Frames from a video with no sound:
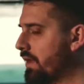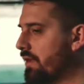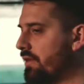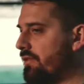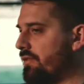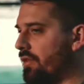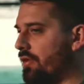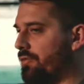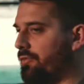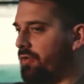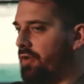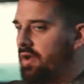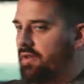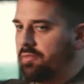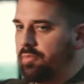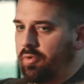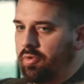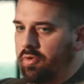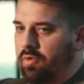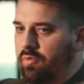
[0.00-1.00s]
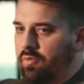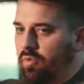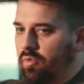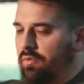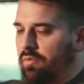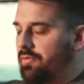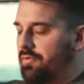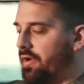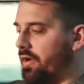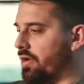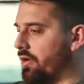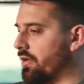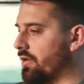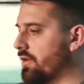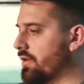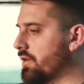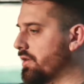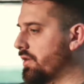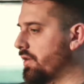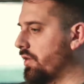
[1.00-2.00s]
So for us, WorldFire,
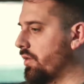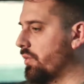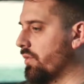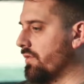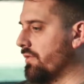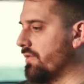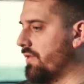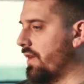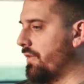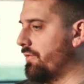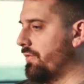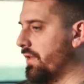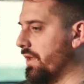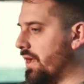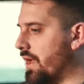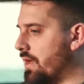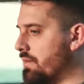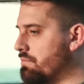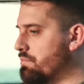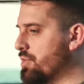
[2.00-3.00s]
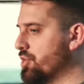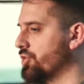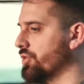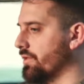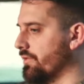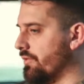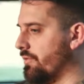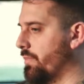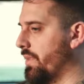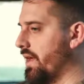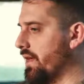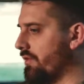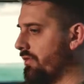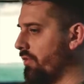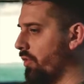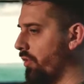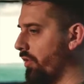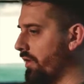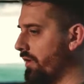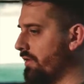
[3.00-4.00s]
was definitely a
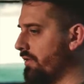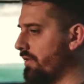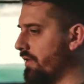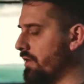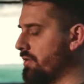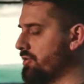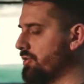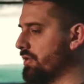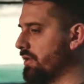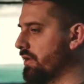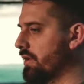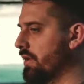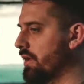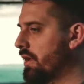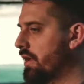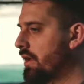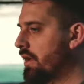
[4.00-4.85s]
missions-based organization.